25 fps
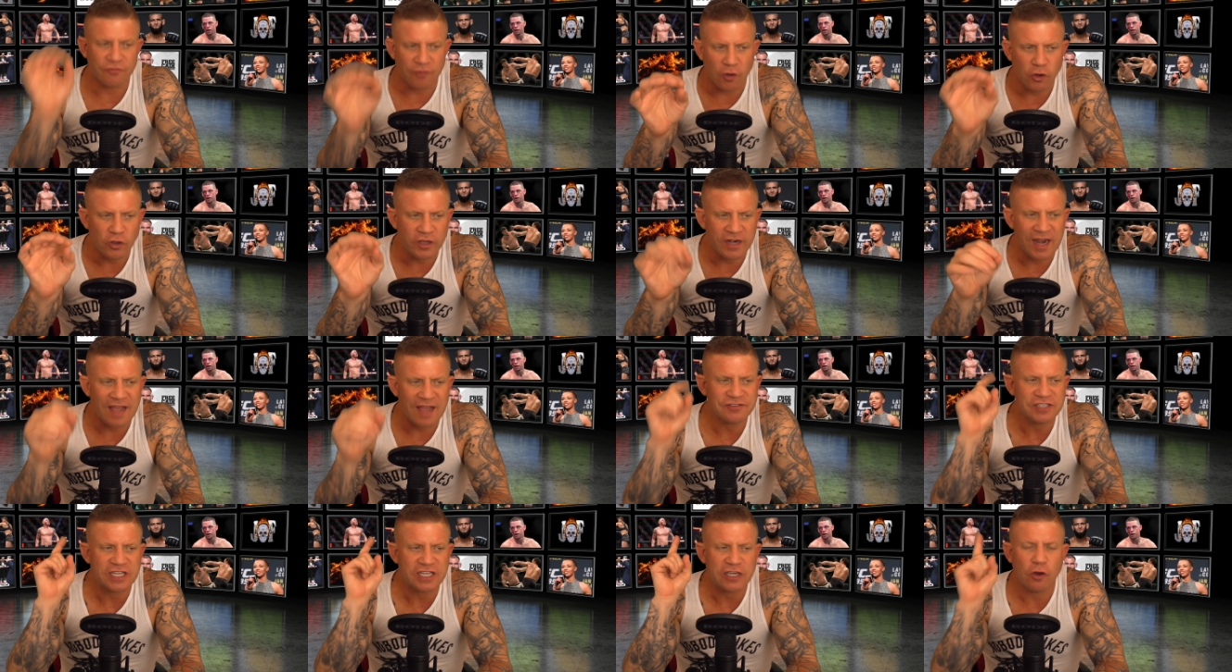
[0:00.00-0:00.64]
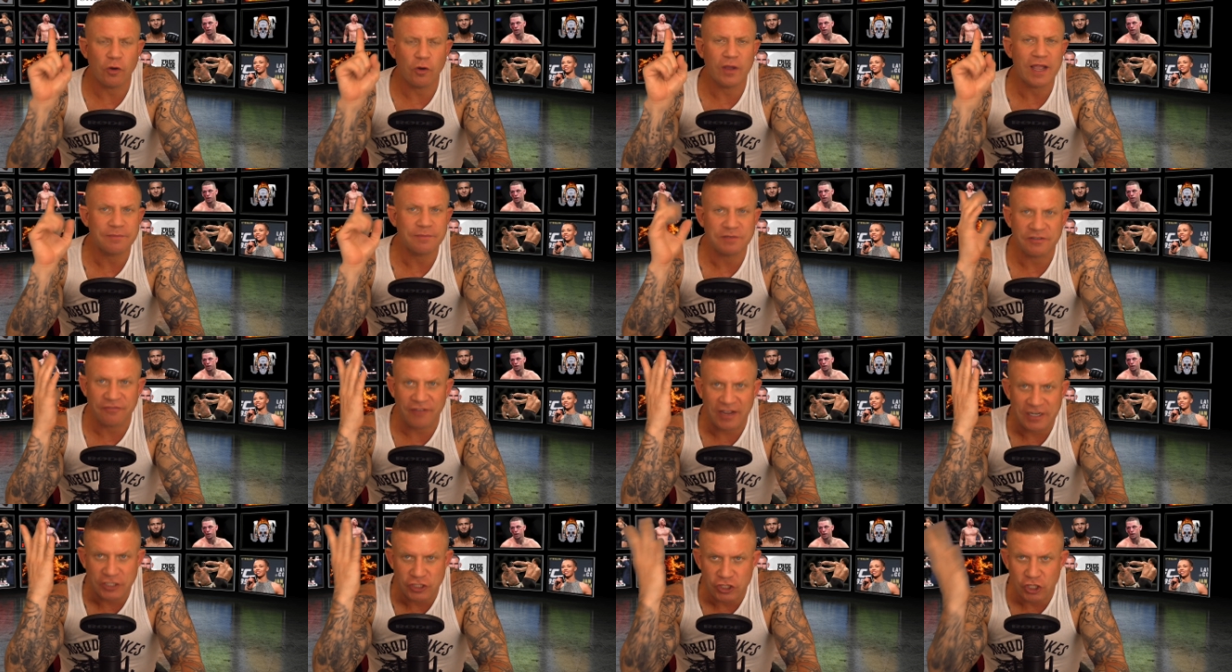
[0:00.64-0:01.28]
Volkanovski going up to
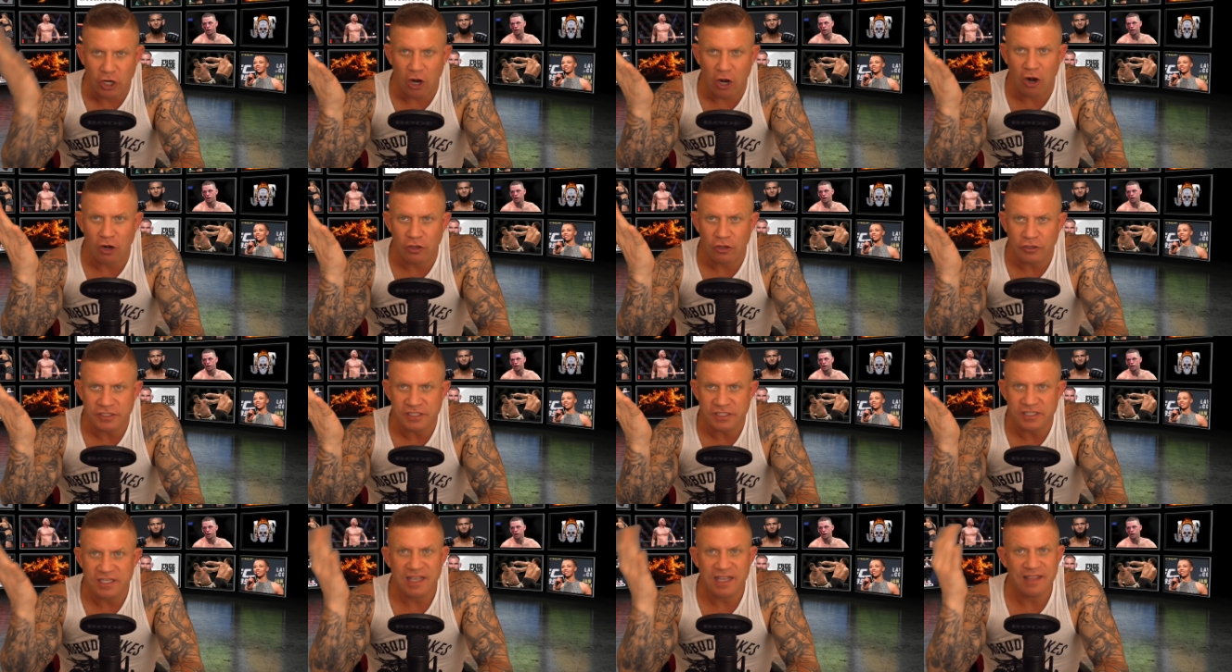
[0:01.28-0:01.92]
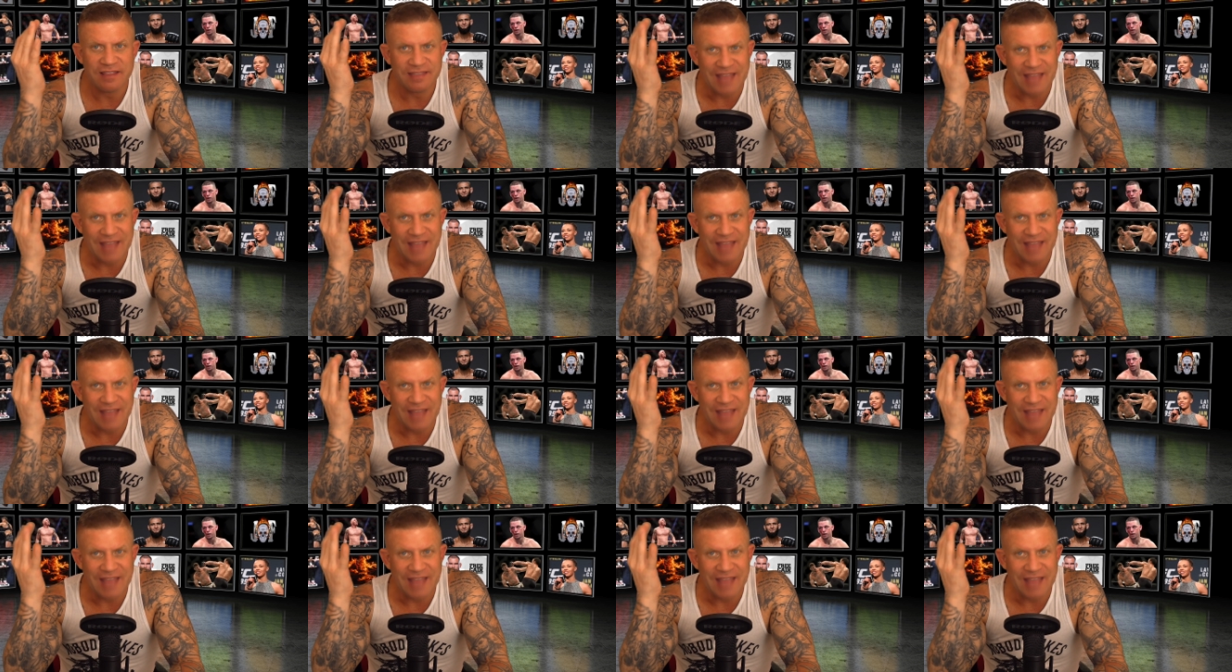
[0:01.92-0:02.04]
fight Charles,